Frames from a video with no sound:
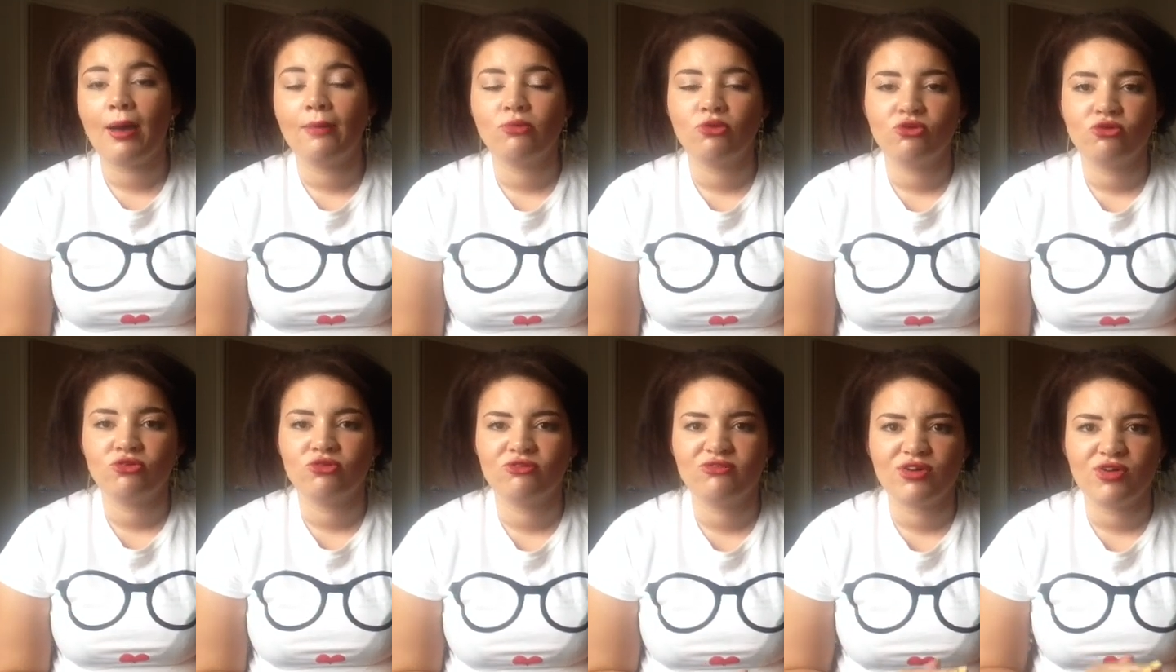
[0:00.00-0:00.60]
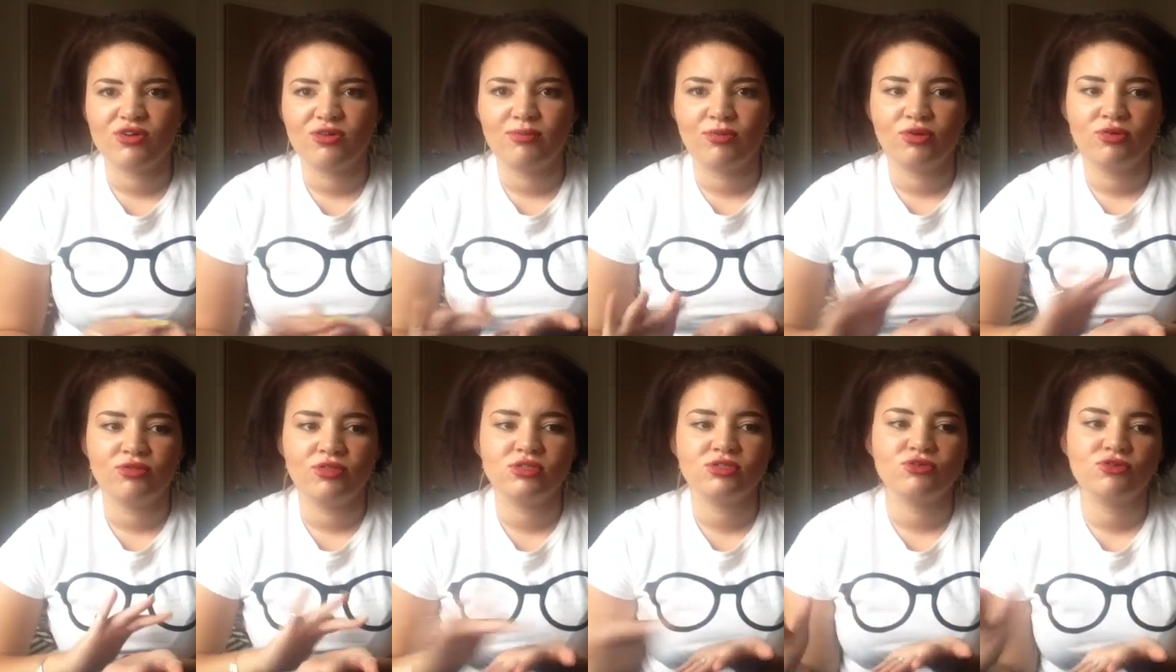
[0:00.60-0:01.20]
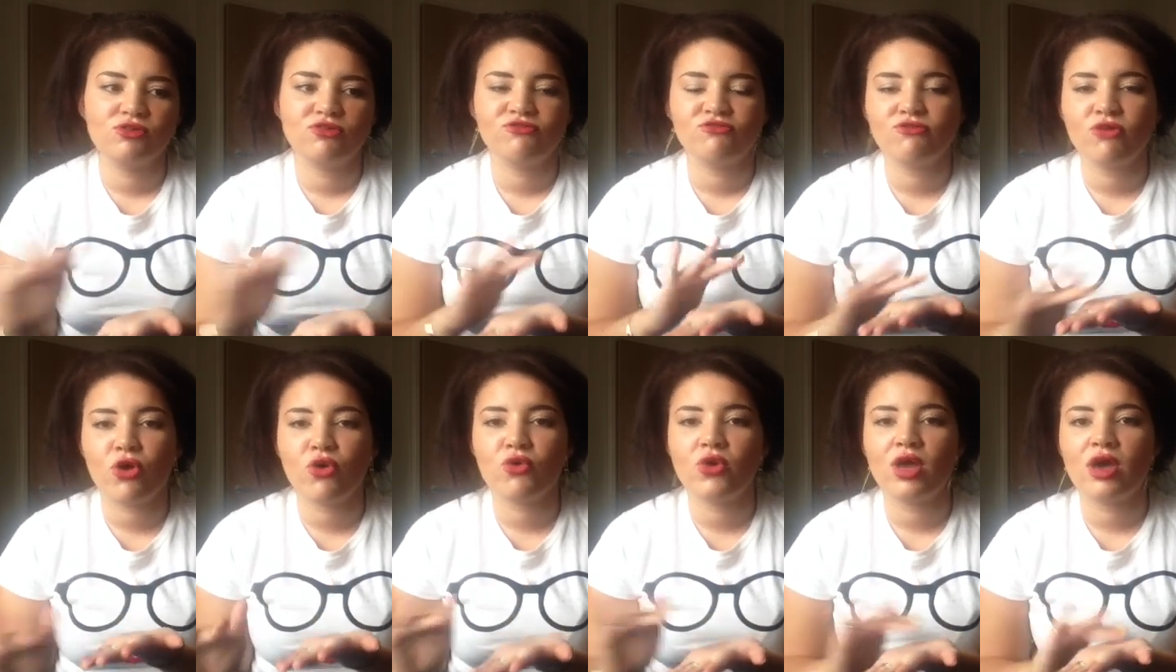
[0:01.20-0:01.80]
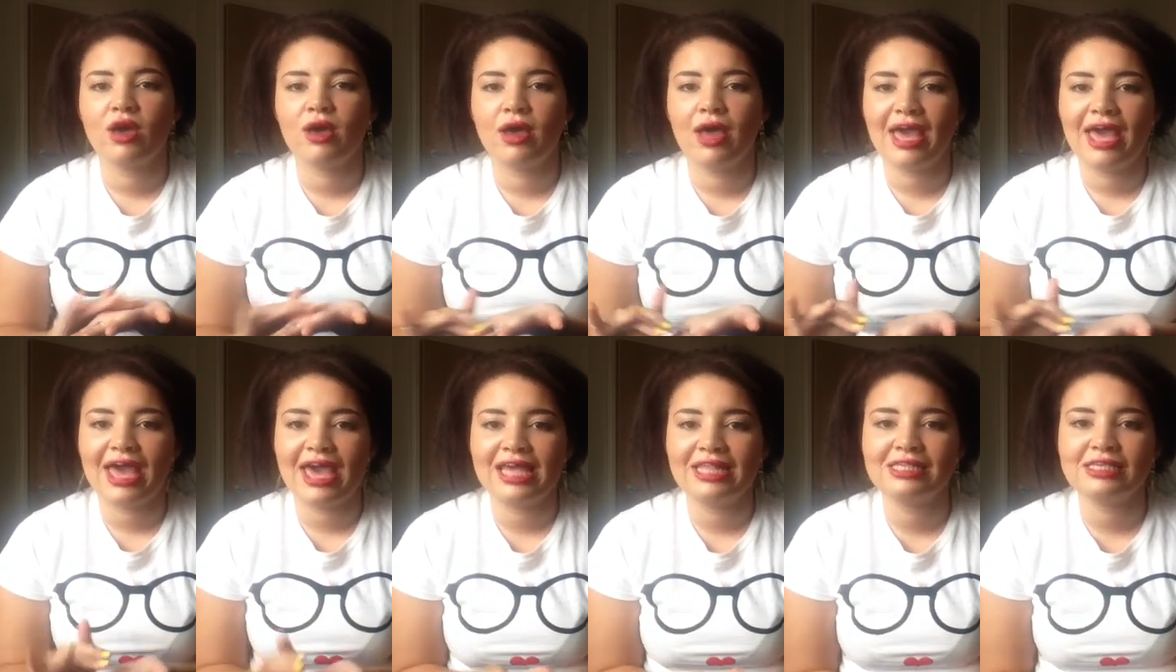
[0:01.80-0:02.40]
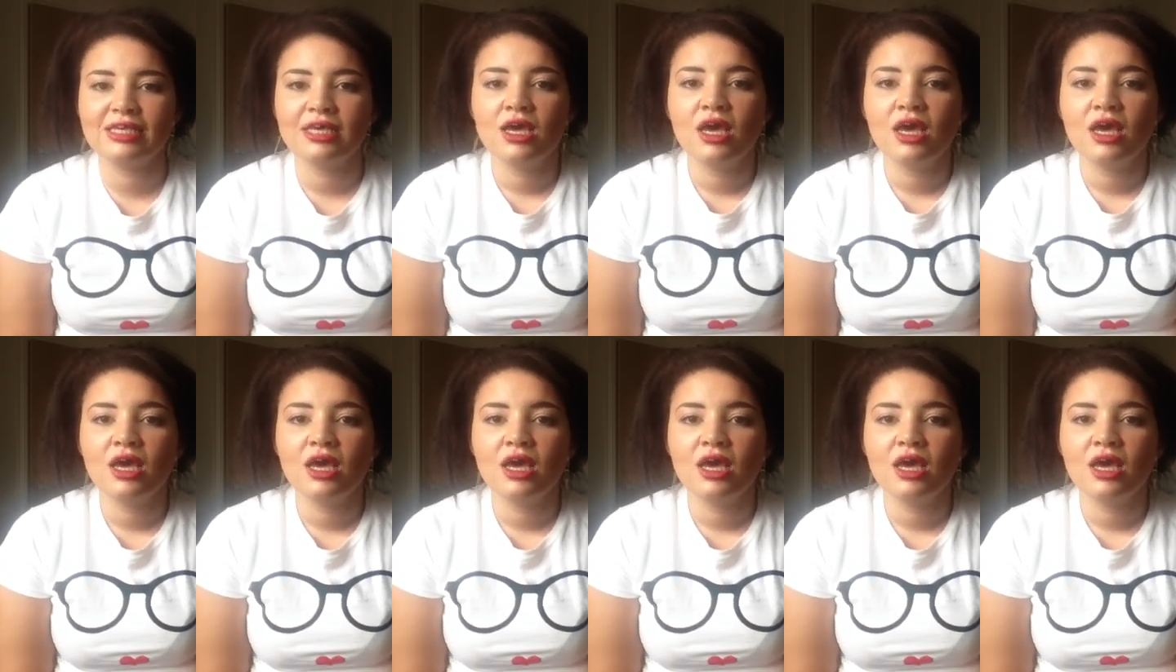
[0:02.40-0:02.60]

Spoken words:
or not roller ball, the sort of roller head,